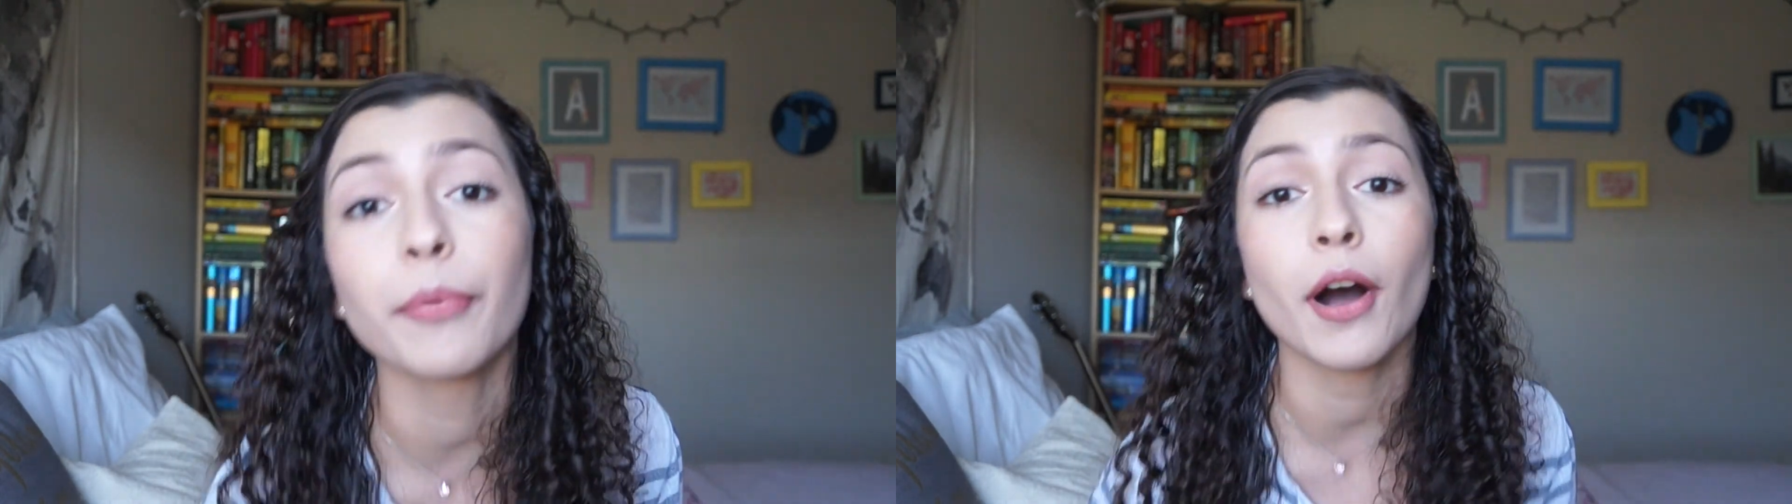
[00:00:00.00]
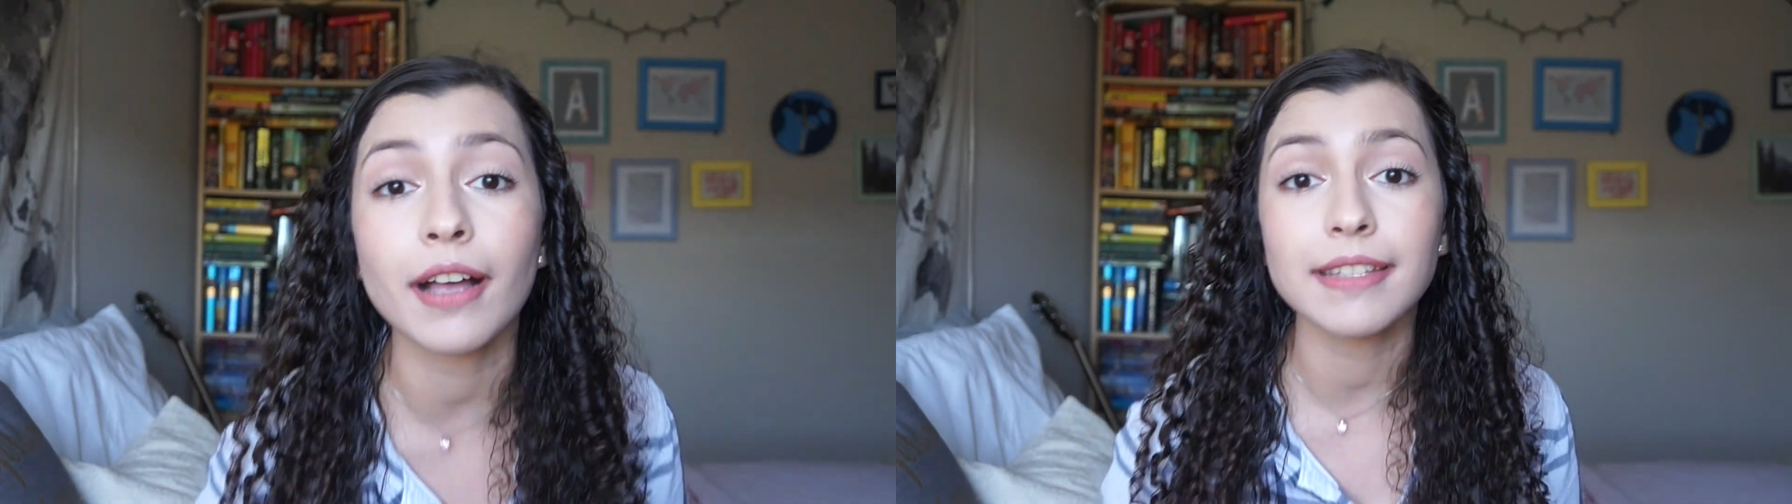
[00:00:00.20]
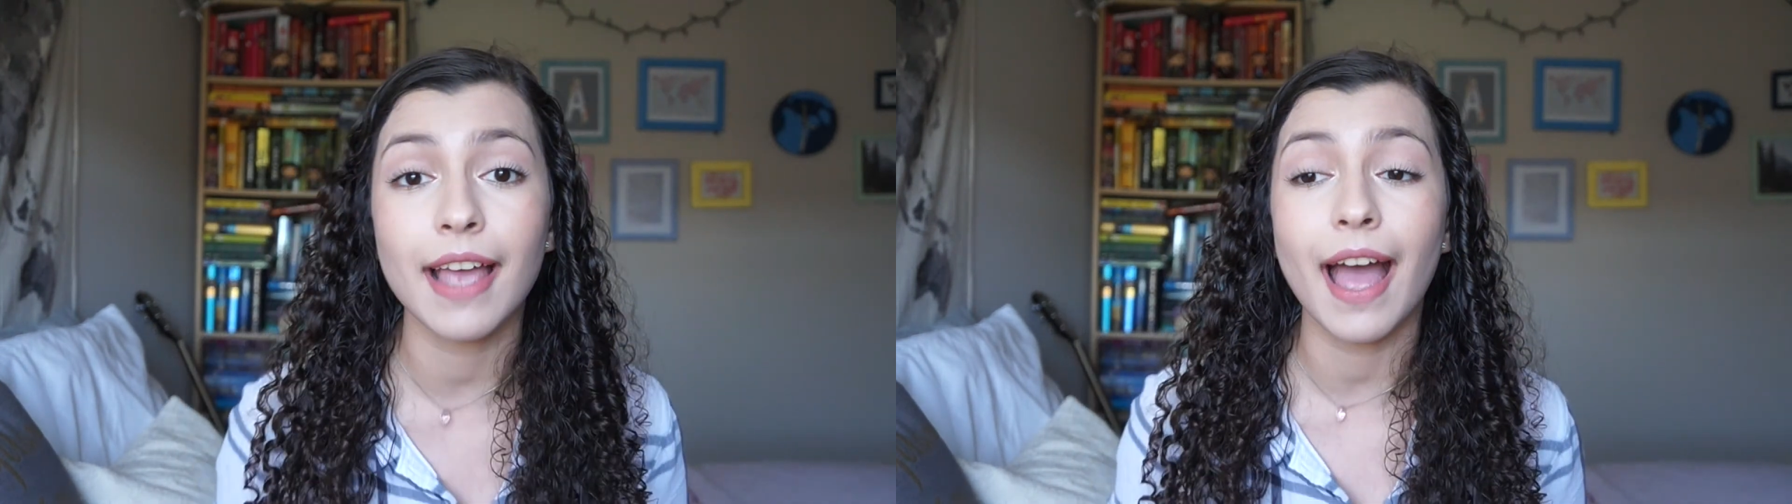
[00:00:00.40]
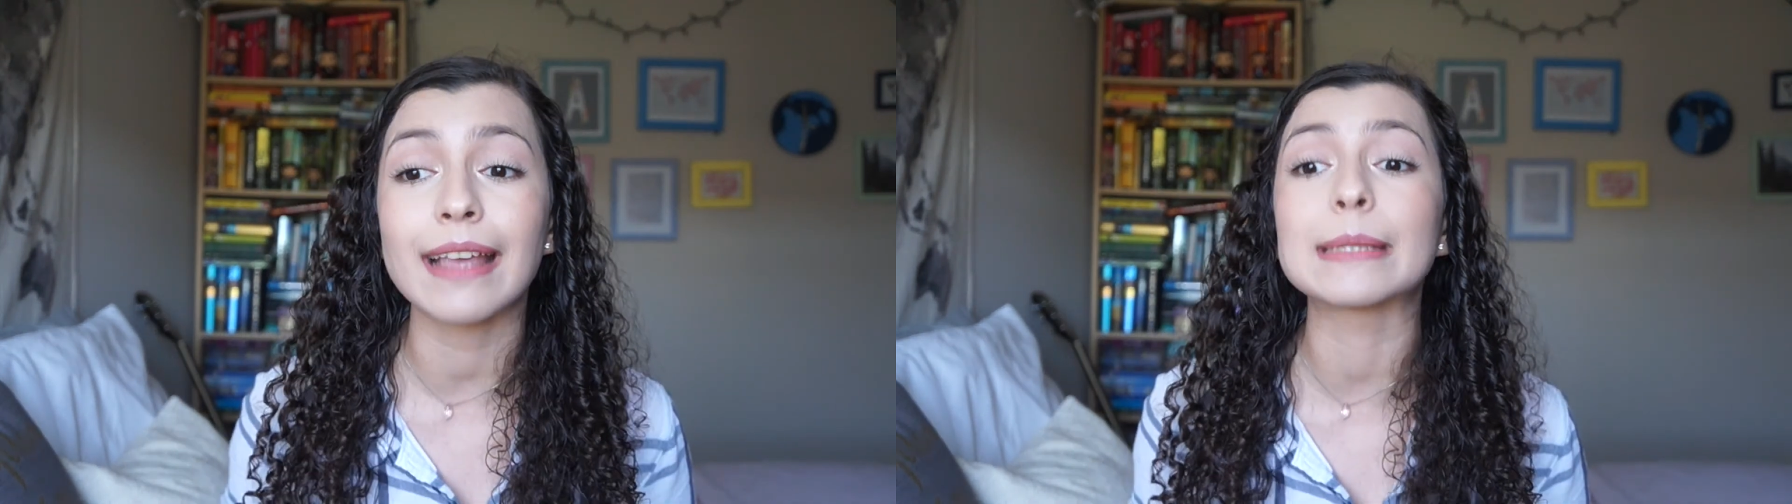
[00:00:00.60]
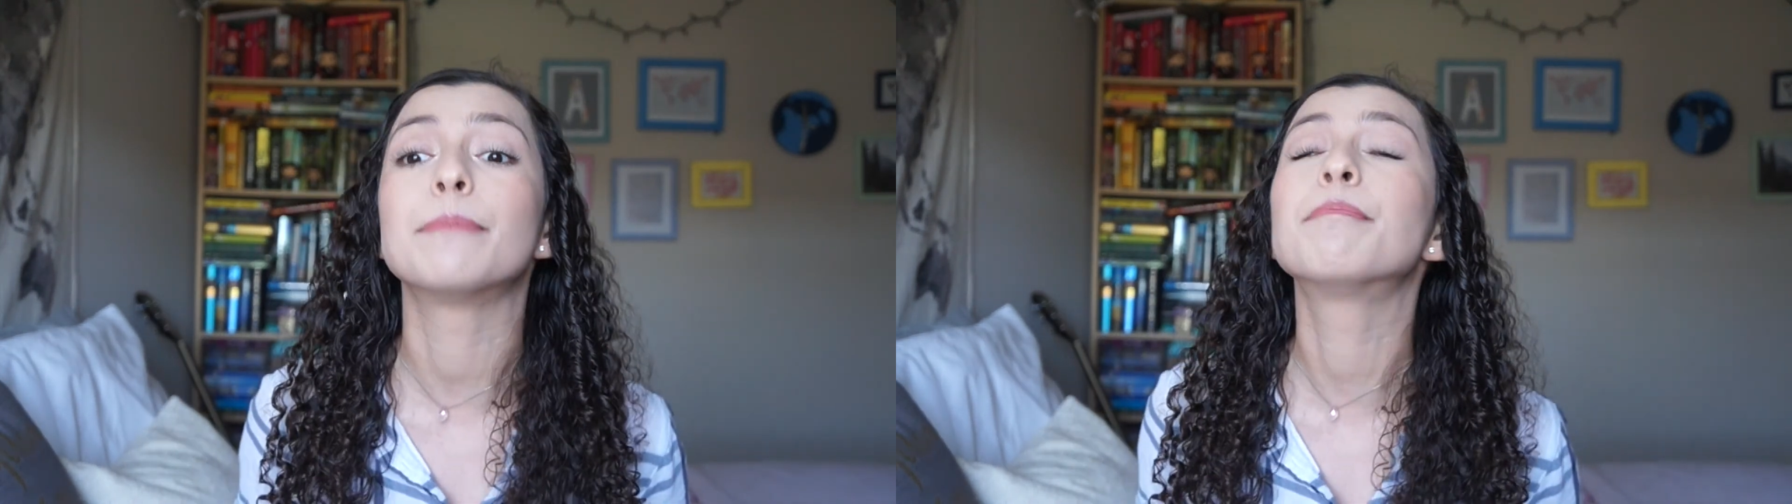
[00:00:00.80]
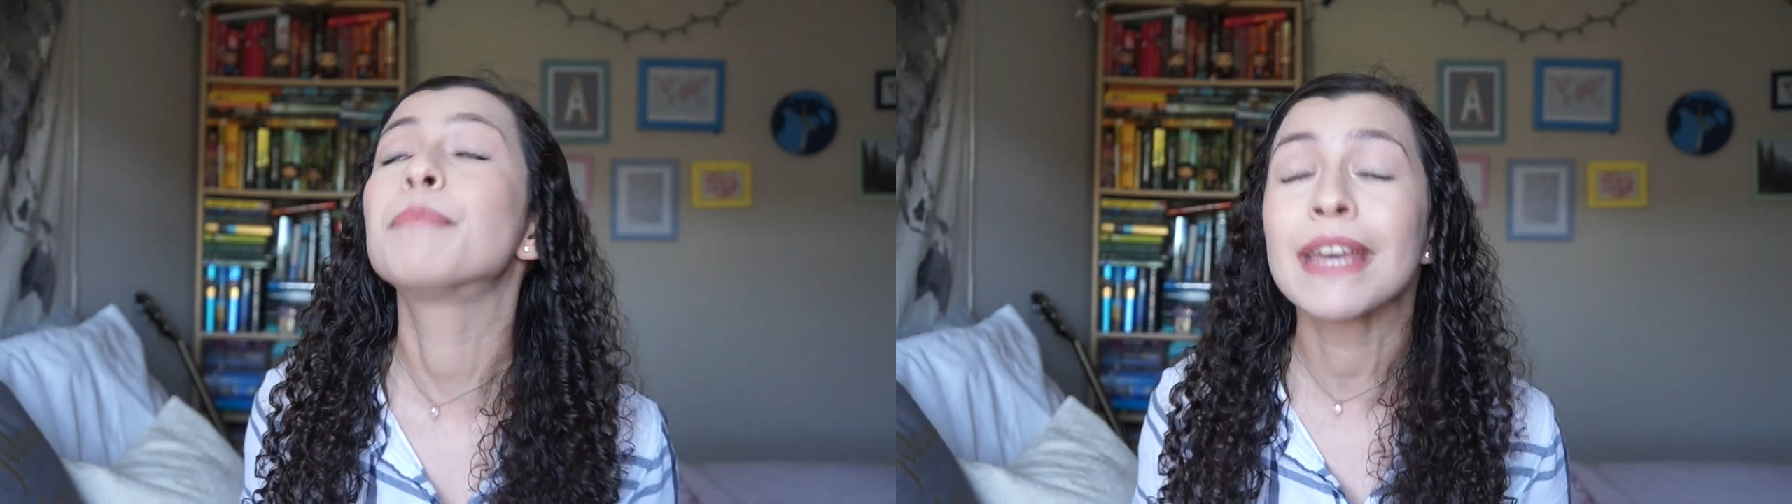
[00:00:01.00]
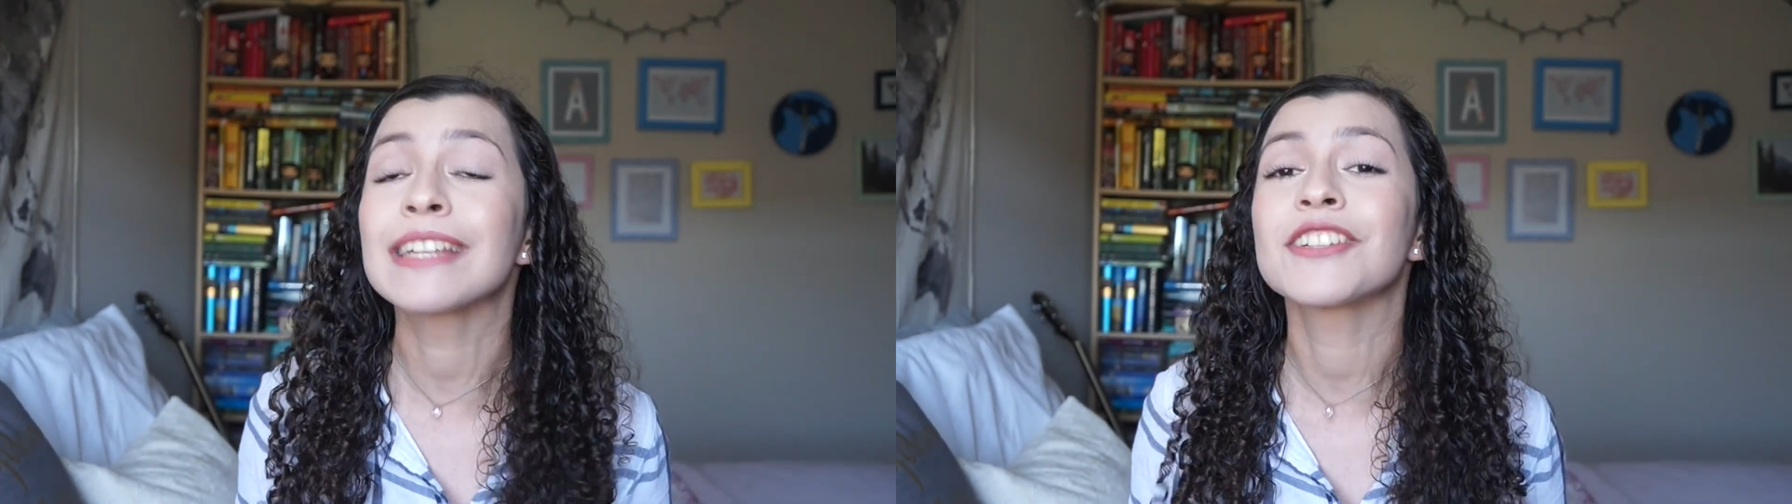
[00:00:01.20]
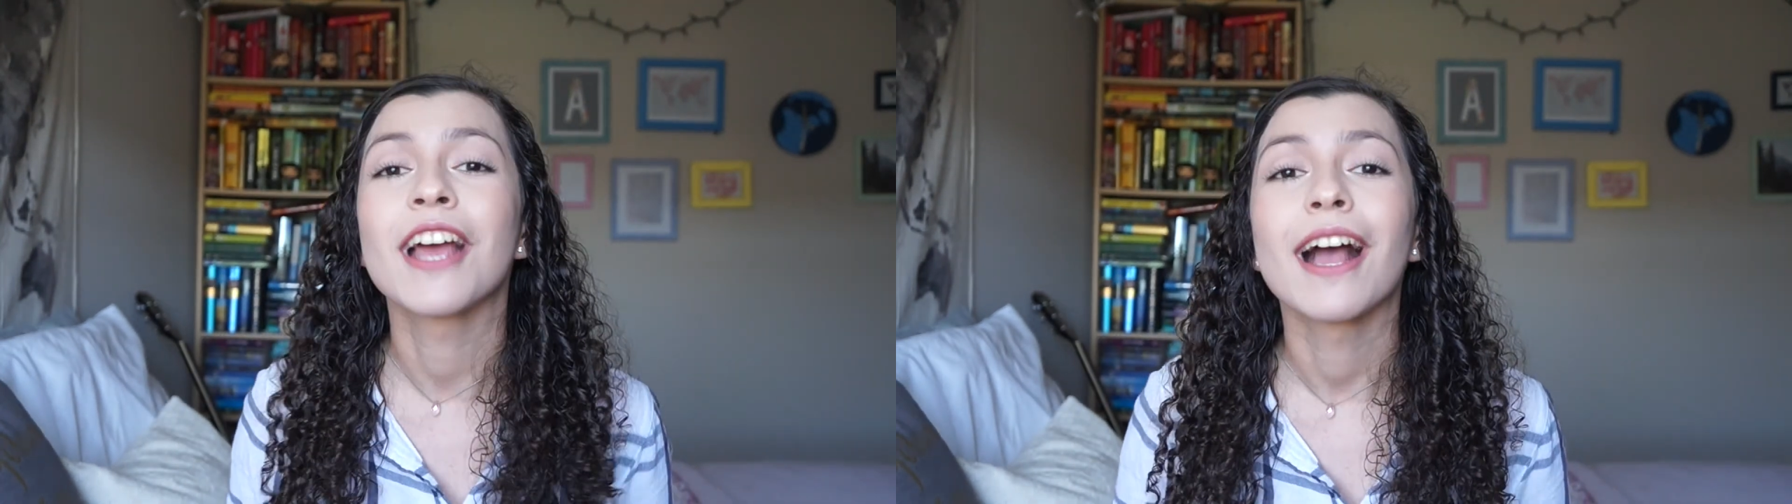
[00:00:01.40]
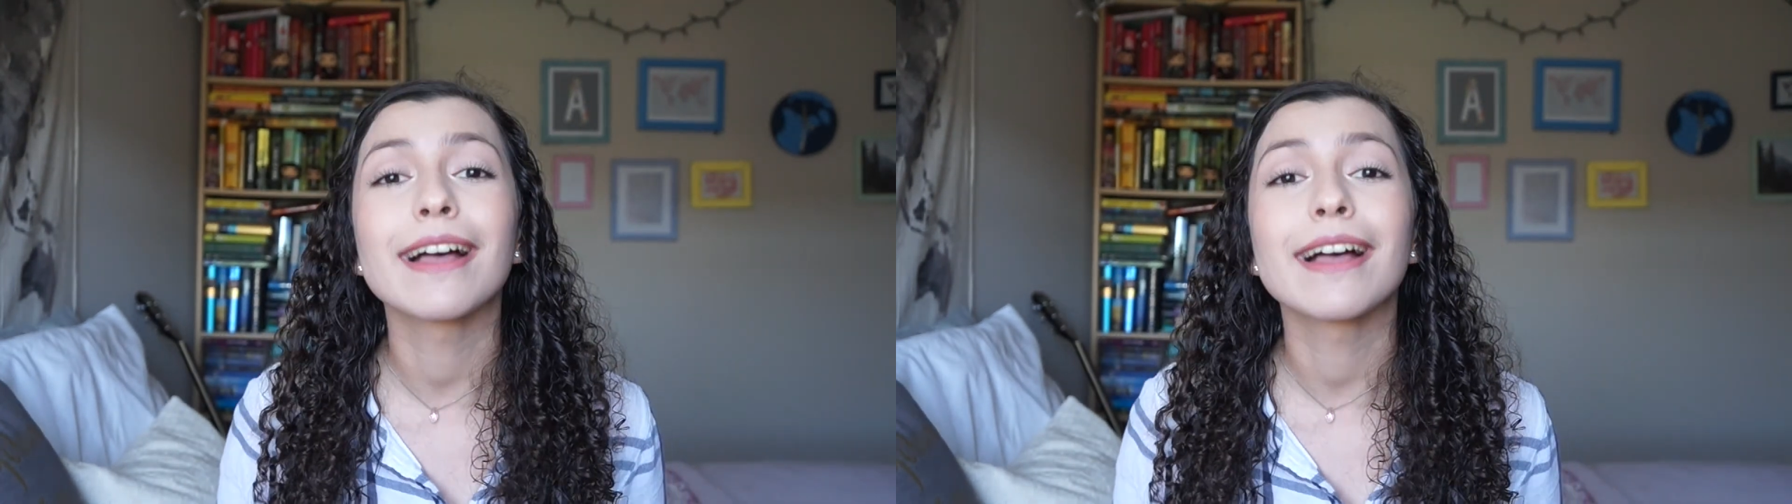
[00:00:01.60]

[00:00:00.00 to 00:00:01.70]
boss-ass bitch